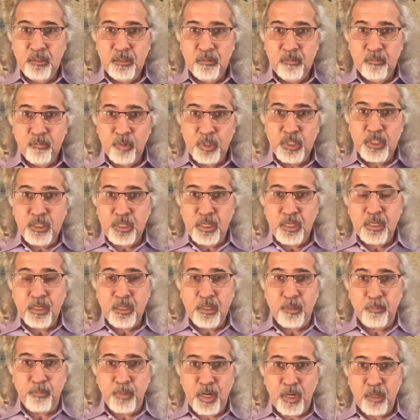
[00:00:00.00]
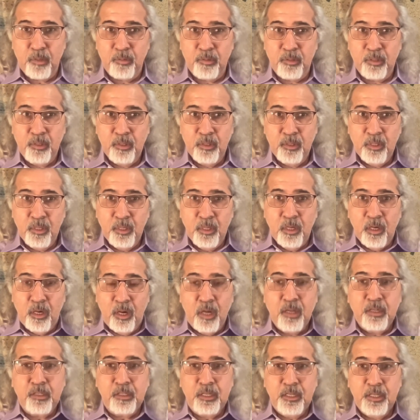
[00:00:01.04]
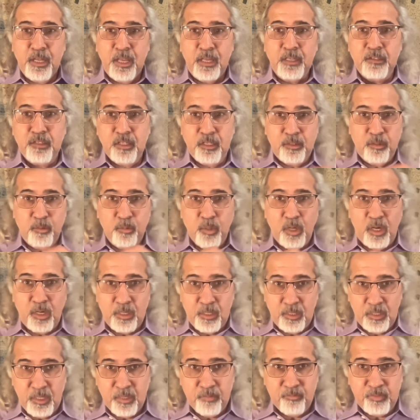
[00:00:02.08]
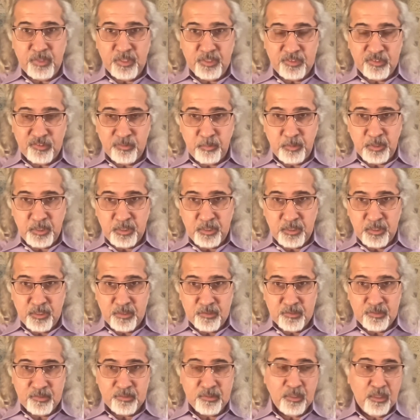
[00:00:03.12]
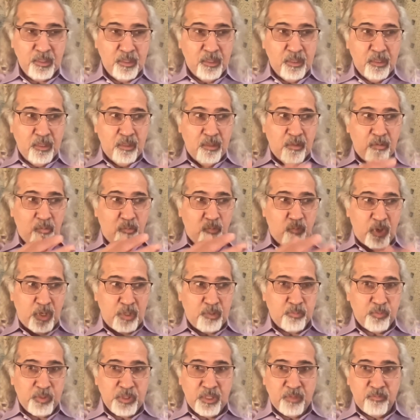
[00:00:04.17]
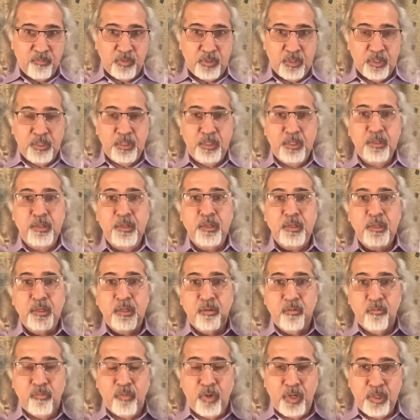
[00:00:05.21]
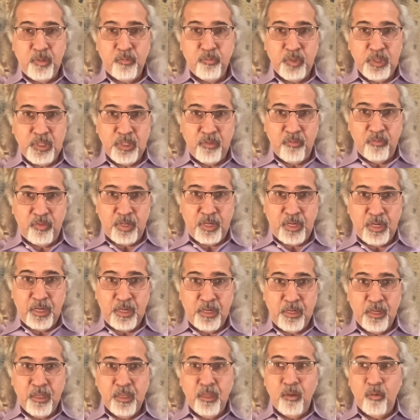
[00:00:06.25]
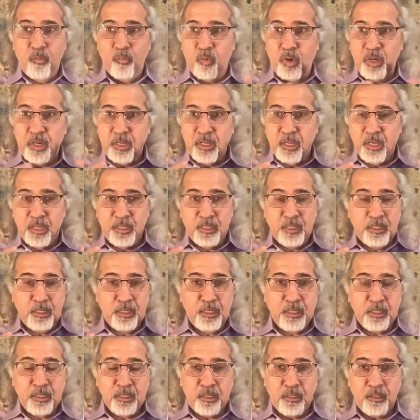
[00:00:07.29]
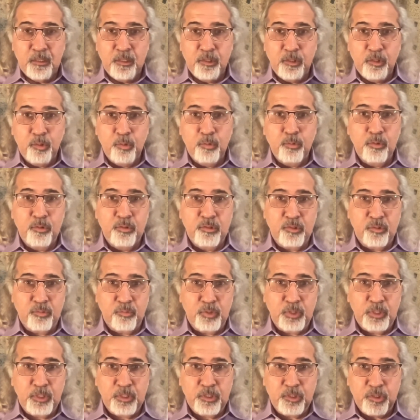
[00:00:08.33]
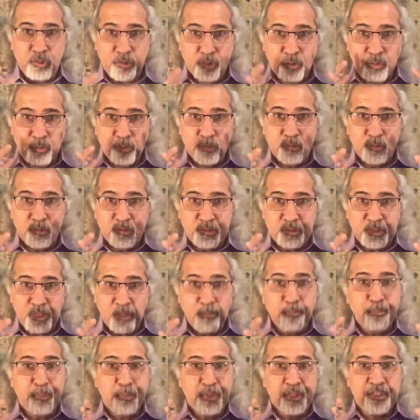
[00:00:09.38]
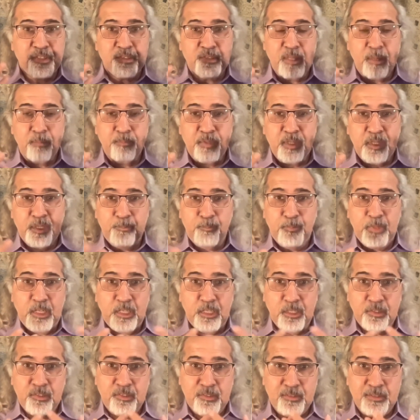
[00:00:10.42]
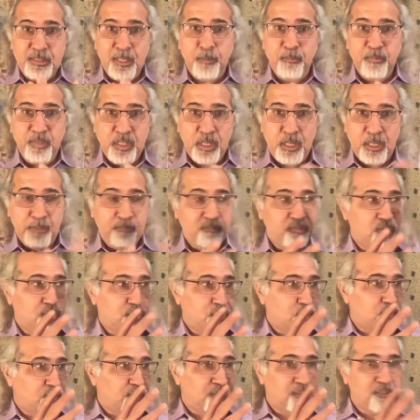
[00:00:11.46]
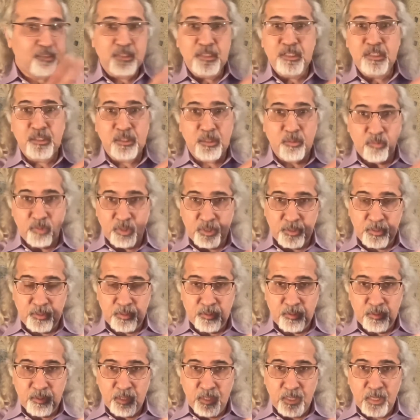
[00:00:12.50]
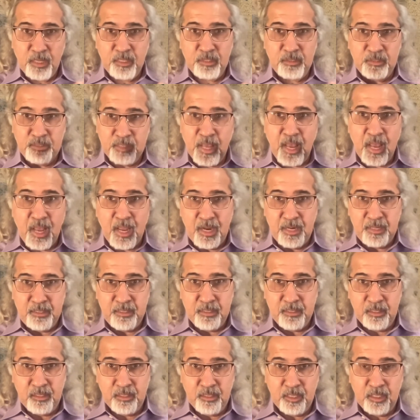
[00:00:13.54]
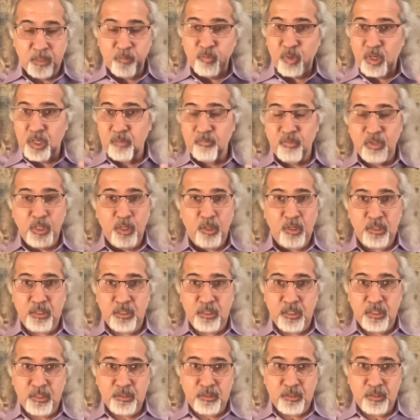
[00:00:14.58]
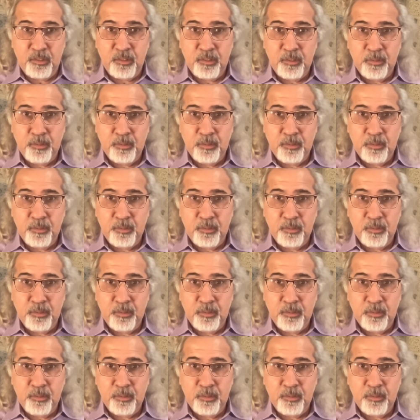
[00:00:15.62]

we care about are connected to our lived experience, what we have learned, what we have read, what analytical tools we use imperceptibly sometimes to see the world. And that, in one way or the other,